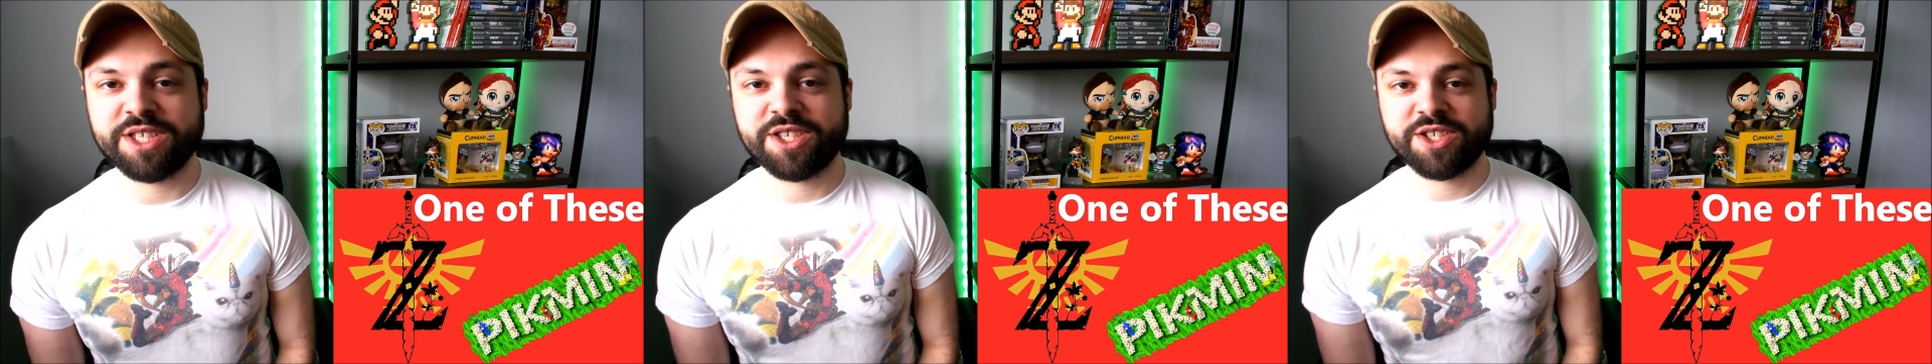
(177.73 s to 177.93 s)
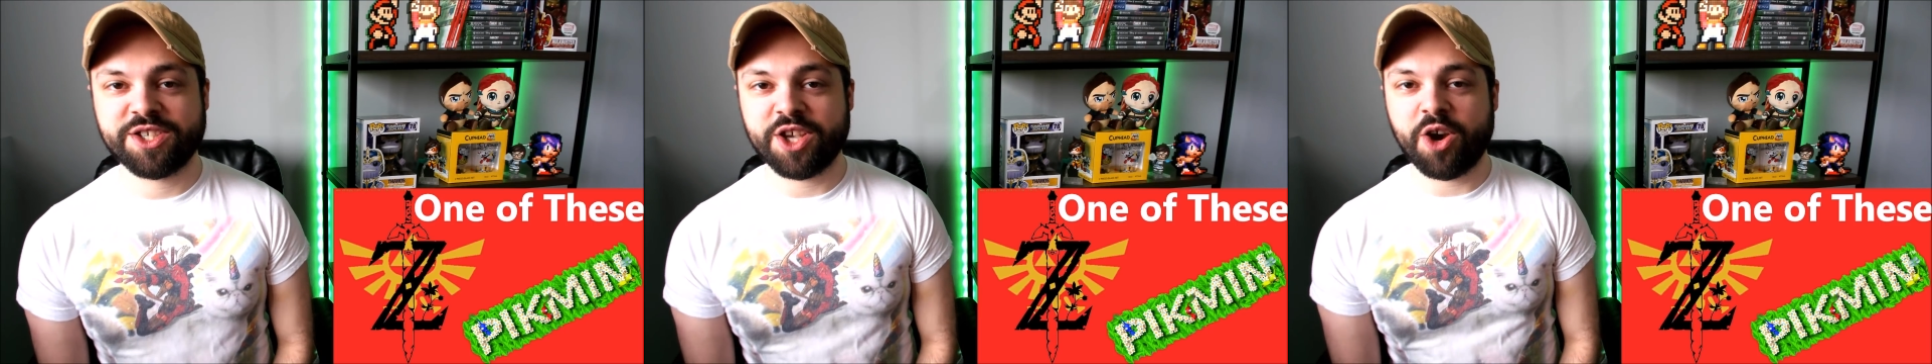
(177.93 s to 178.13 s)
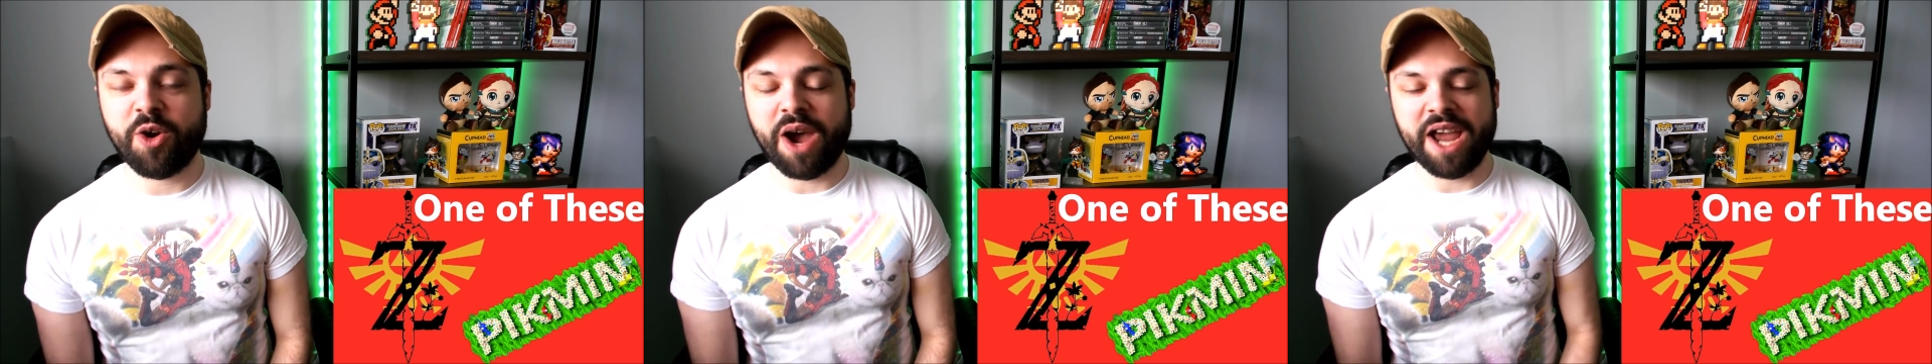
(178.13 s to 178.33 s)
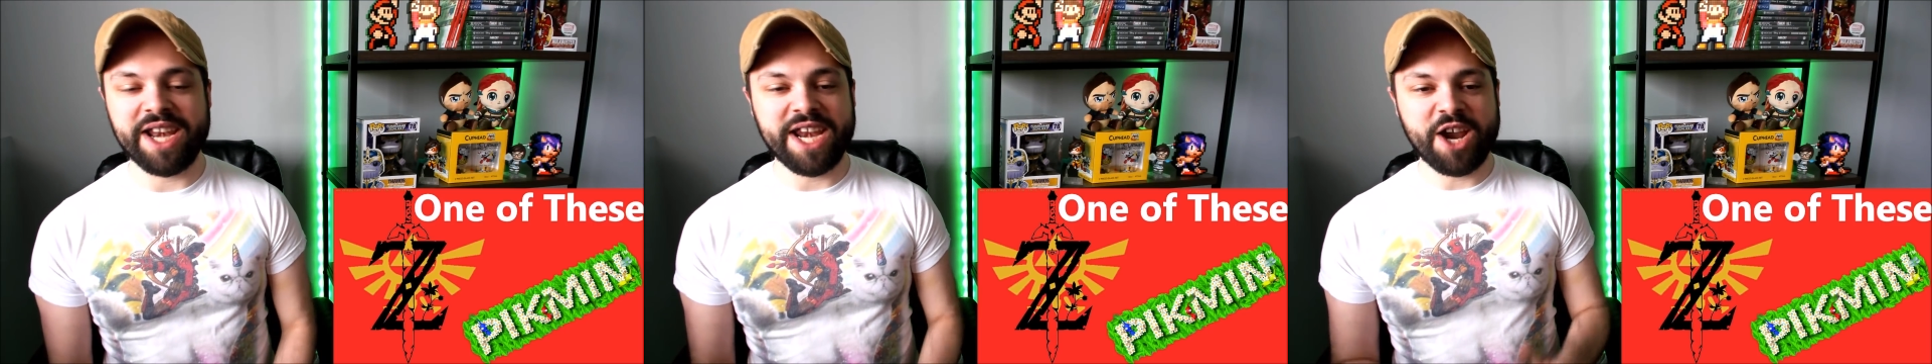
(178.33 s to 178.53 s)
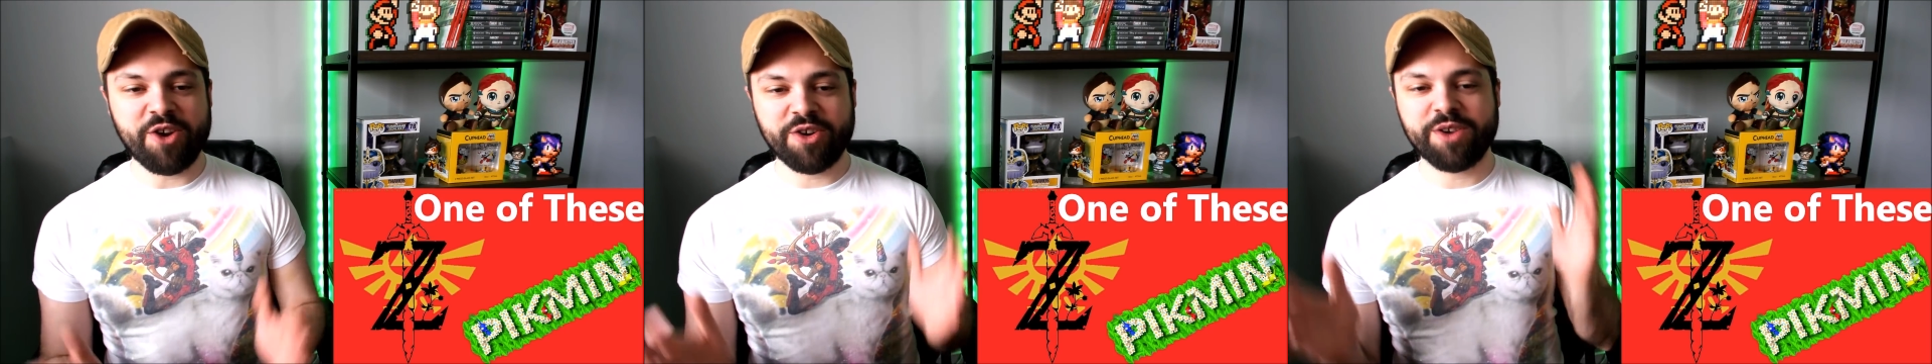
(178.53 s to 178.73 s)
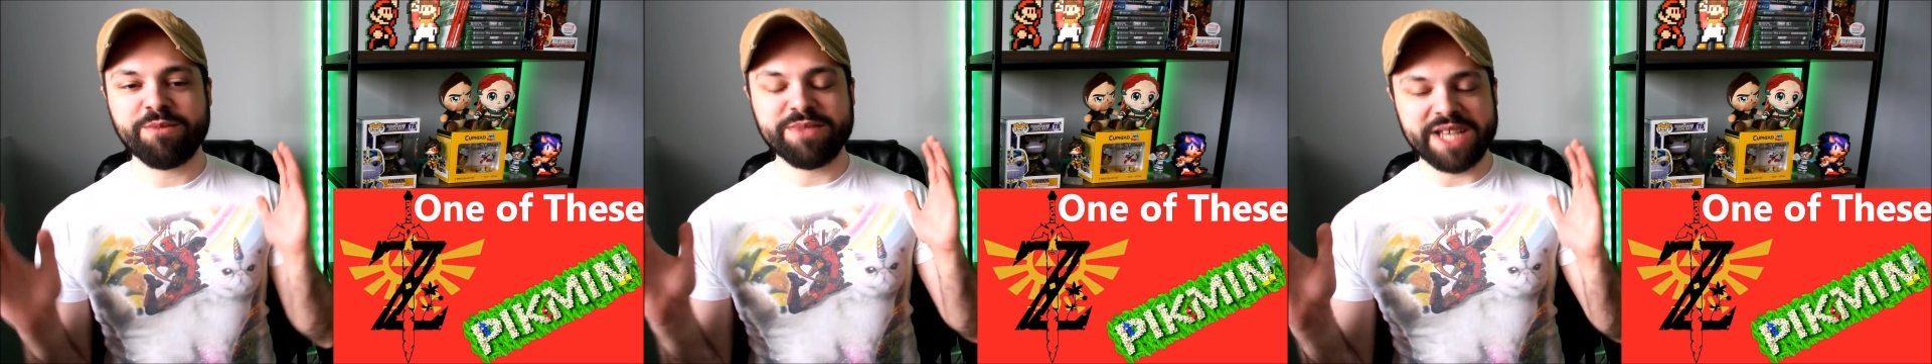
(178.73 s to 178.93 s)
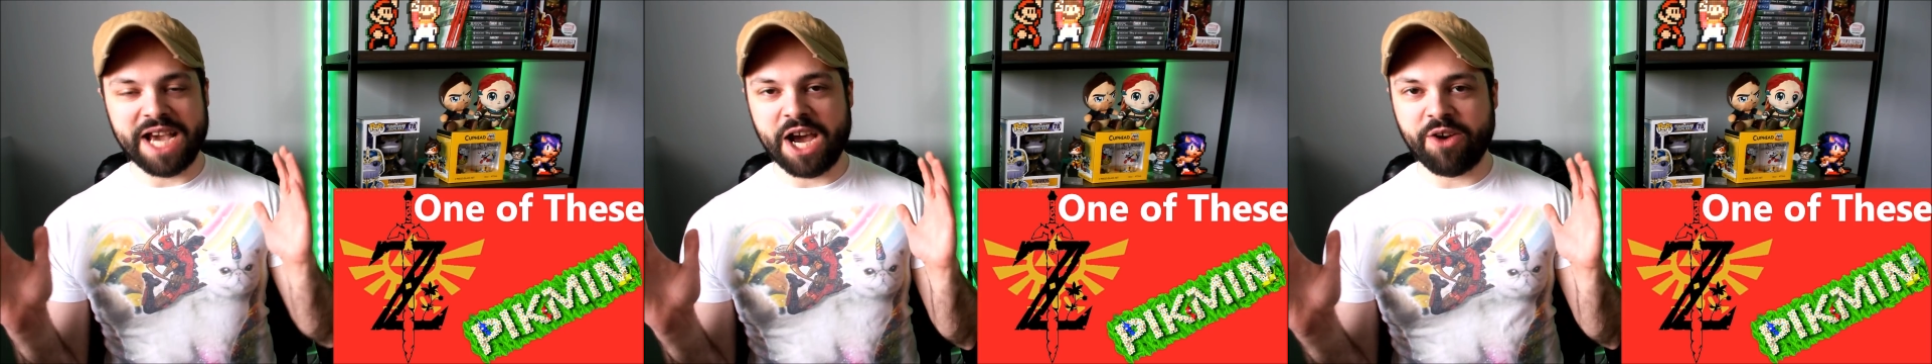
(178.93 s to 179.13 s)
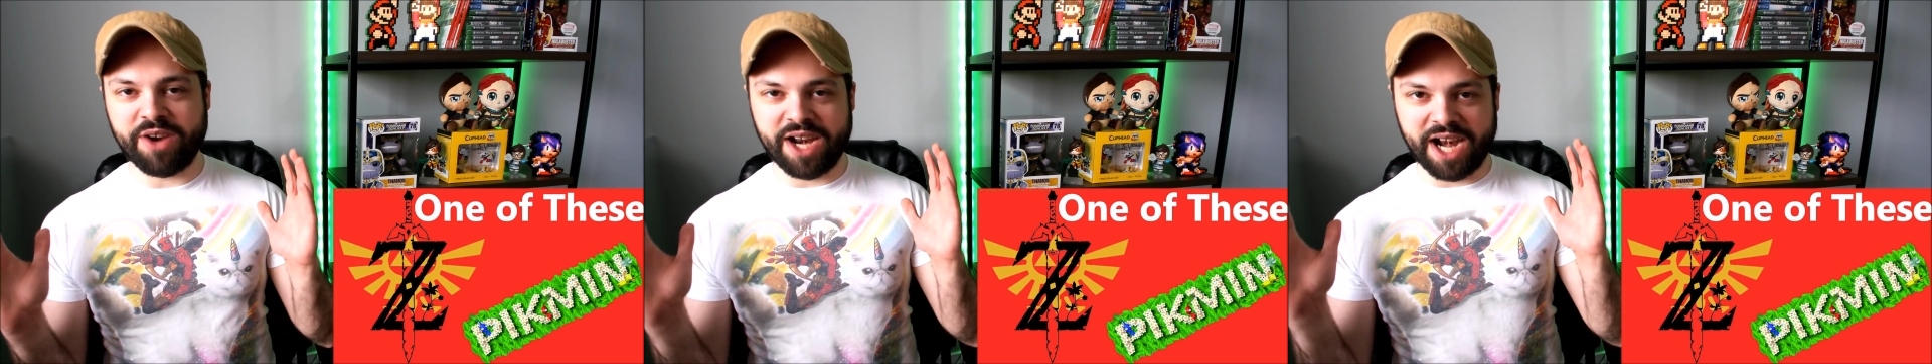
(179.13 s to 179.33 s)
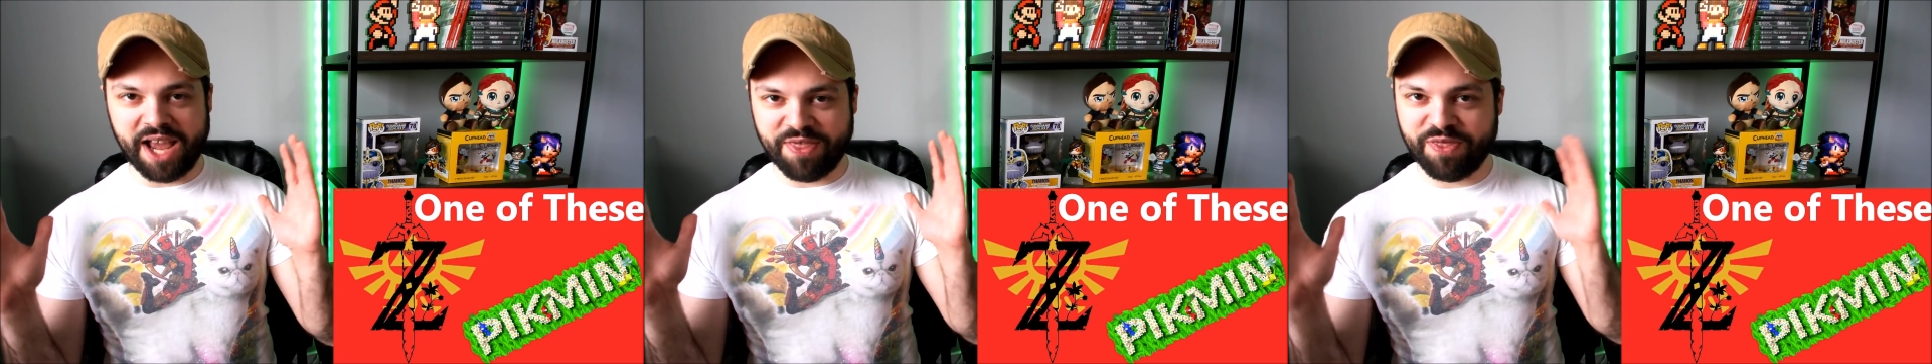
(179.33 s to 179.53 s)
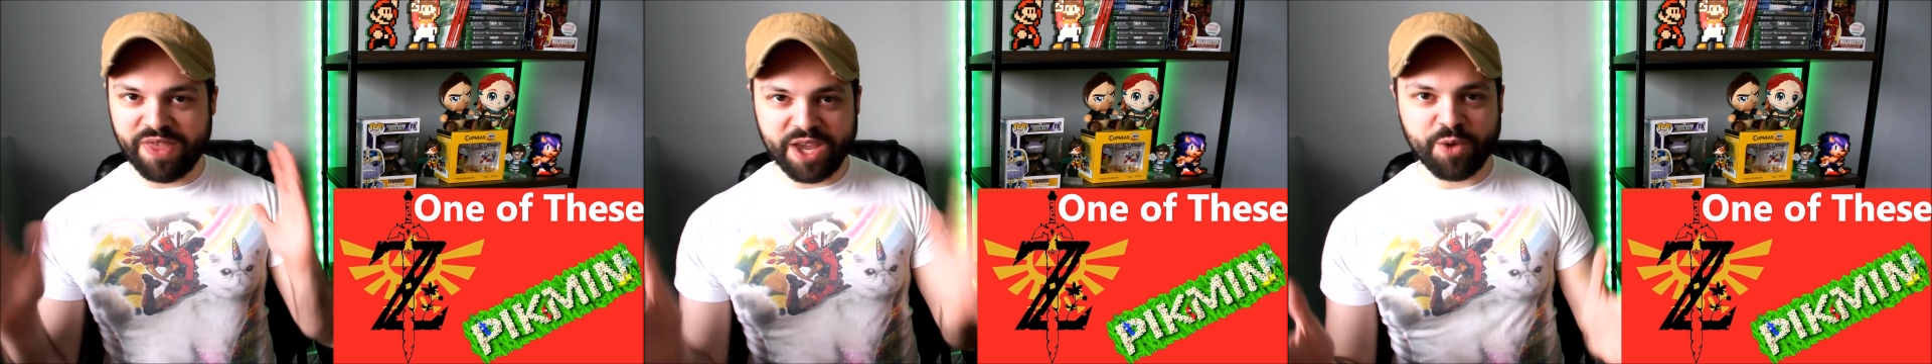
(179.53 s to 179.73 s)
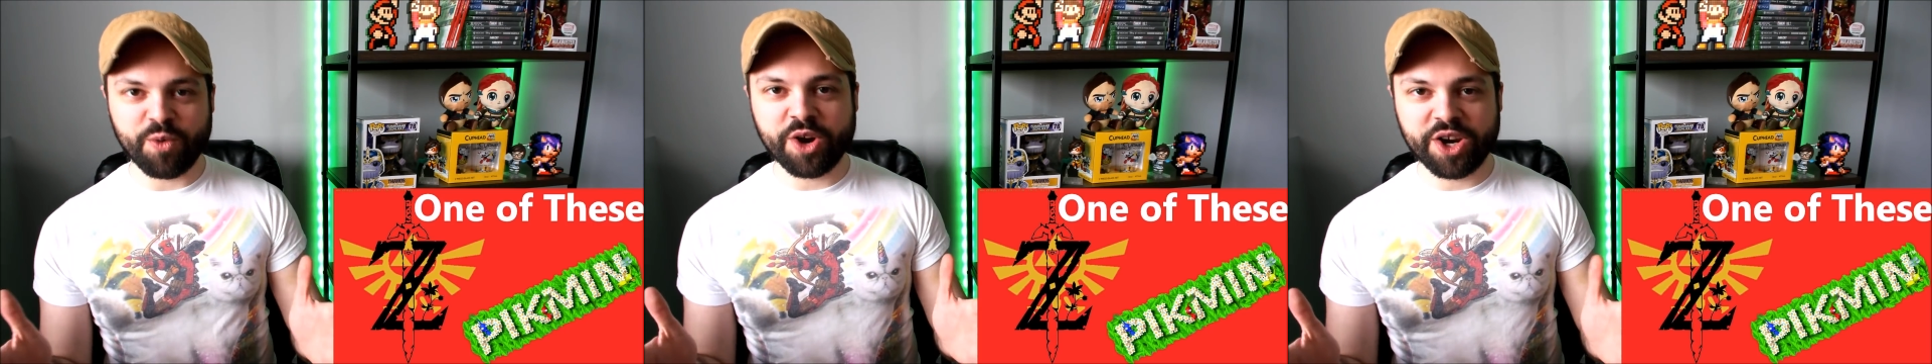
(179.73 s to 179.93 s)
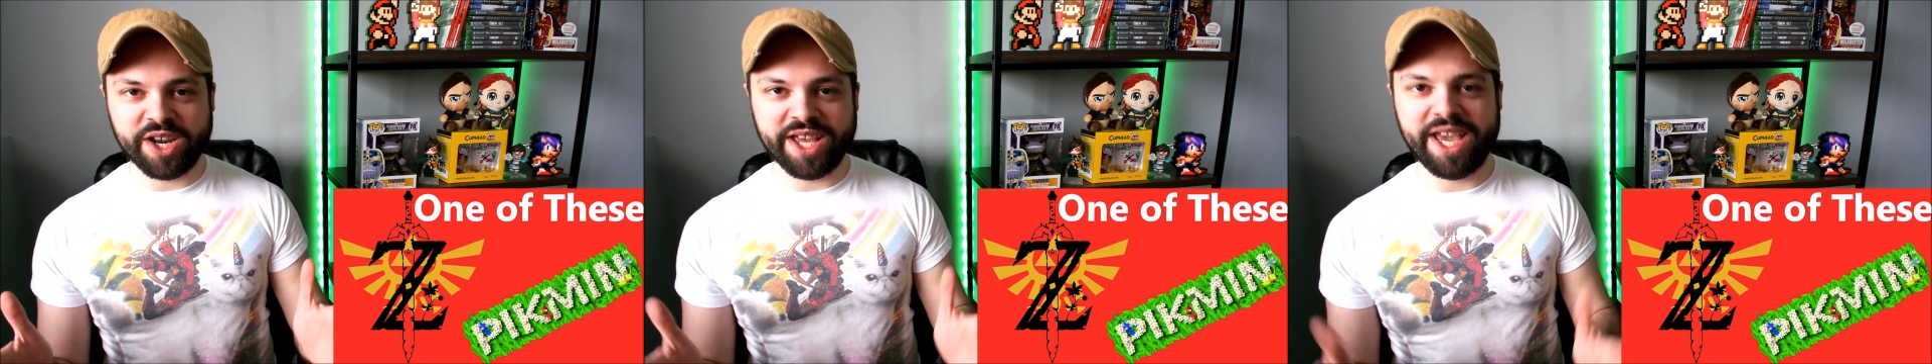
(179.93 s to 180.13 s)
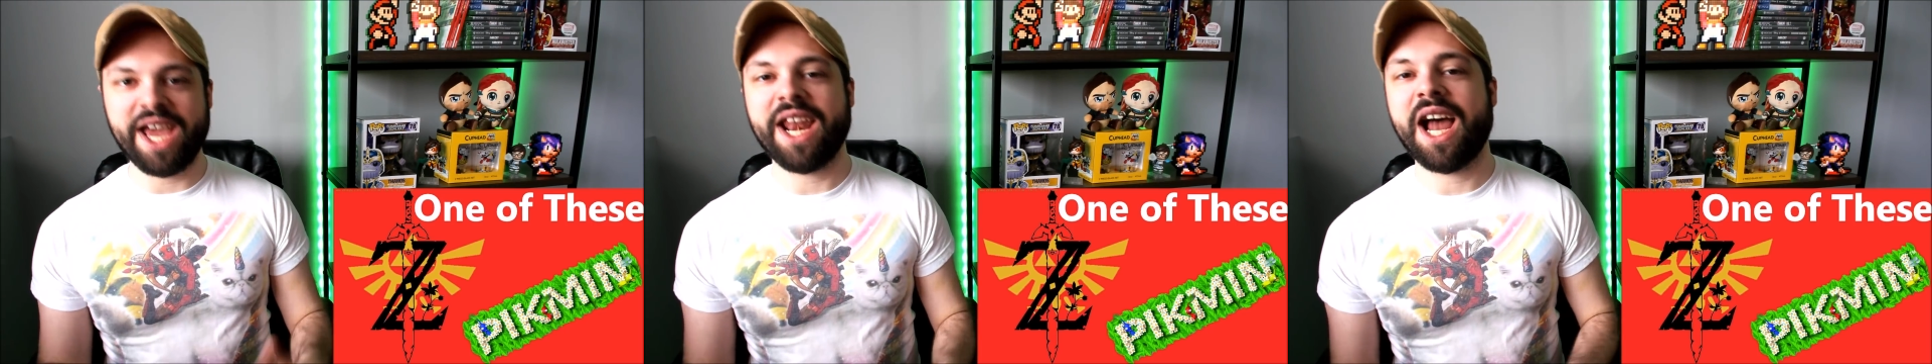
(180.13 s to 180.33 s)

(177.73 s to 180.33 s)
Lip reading: So I narrowed them down, and I think we're going to get